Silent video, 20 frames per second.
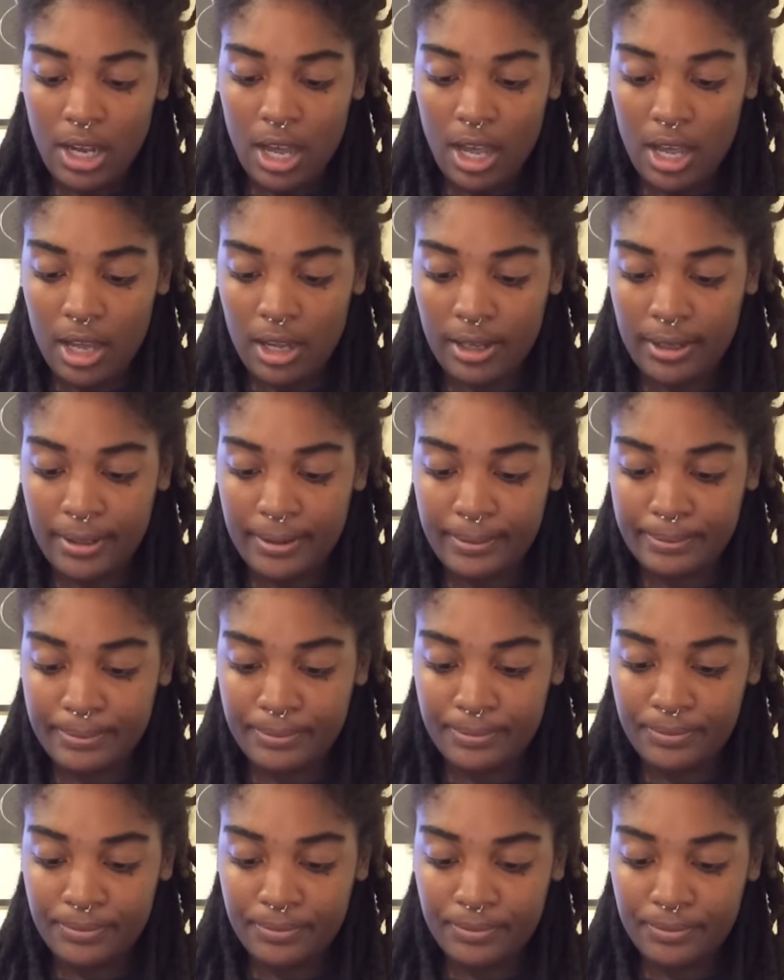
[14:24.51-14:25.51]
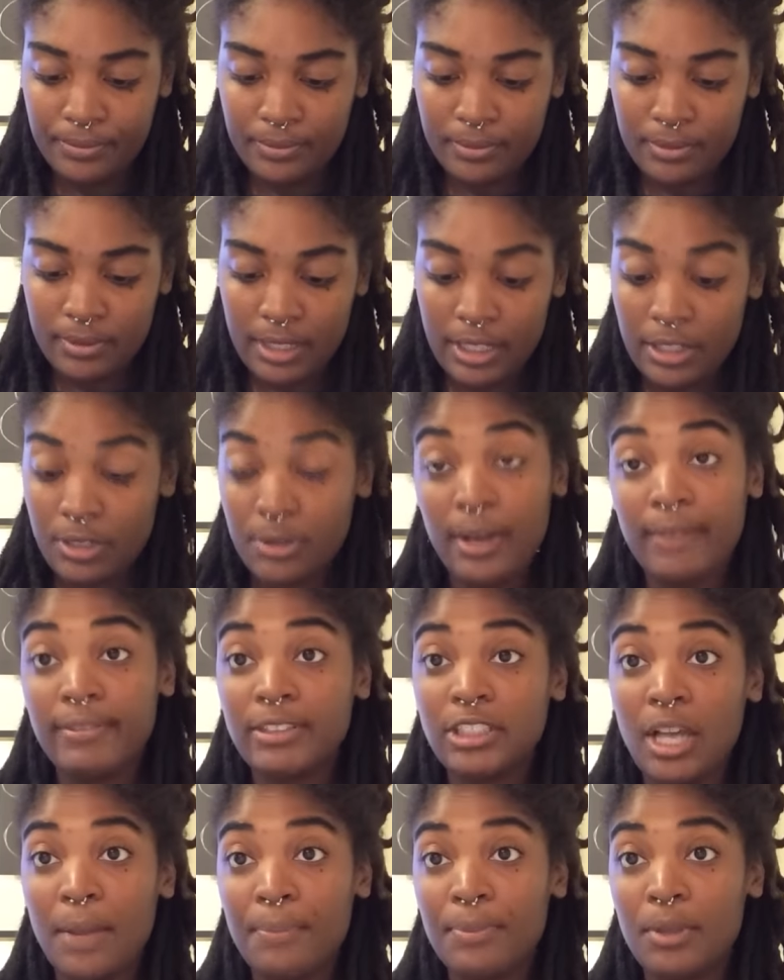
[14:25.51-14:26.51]
Um, they do have a
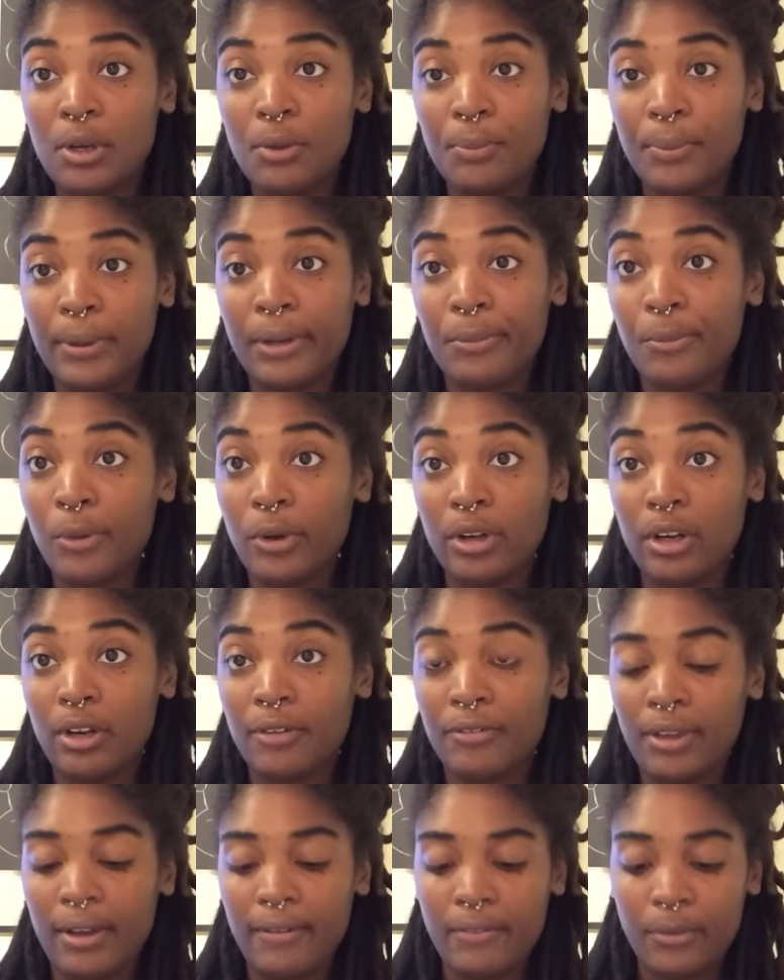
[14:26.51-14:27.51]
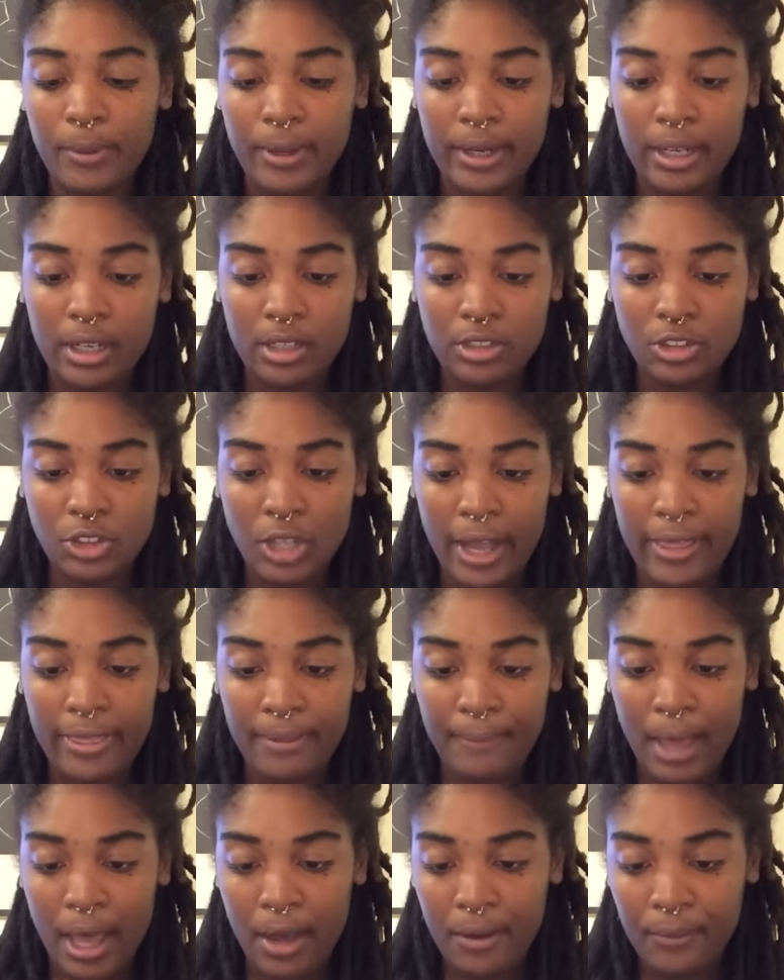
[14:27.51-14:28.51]
shop, though, brick and mortar, if you ever want to try
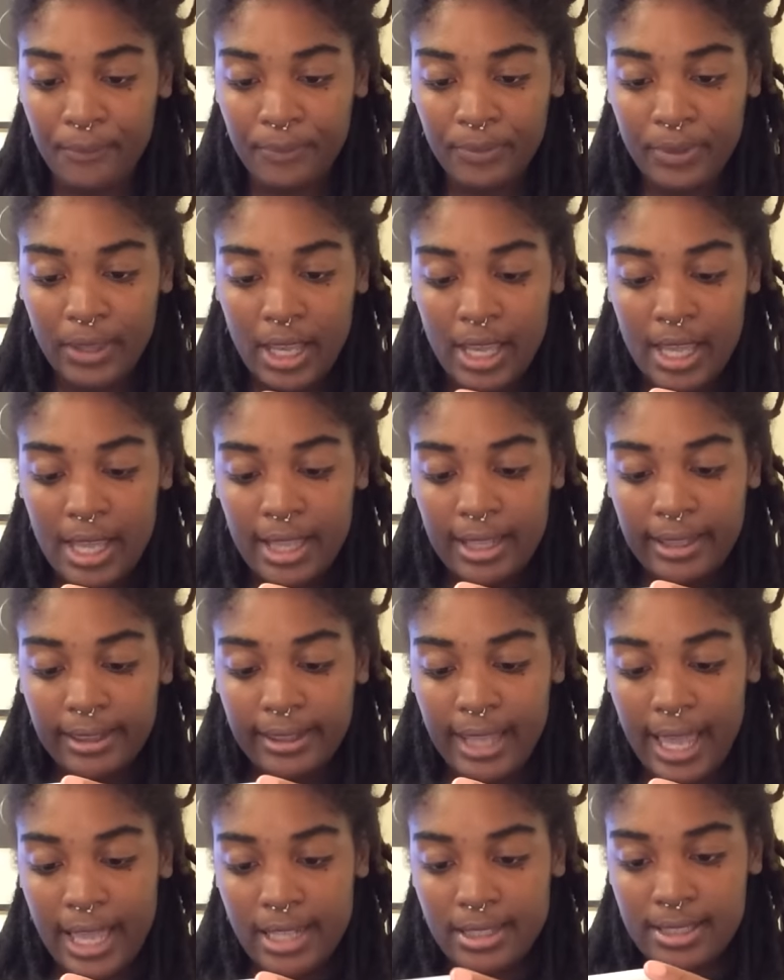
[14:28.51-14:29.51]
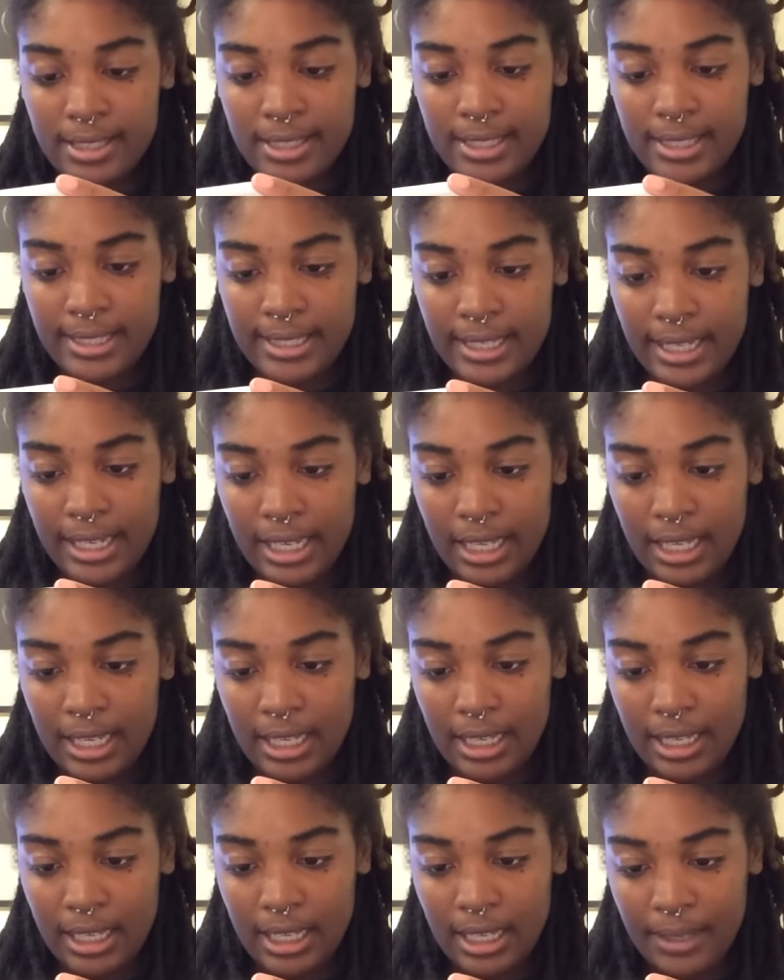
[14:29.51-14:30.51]
them out. Let's
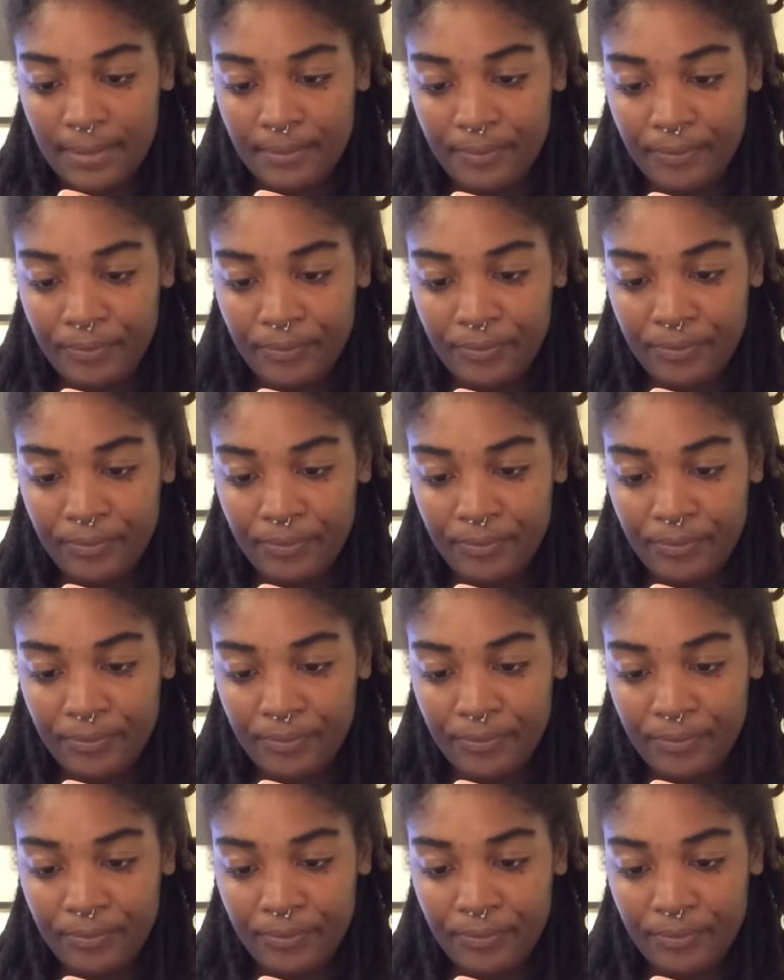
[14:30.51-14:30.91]
see.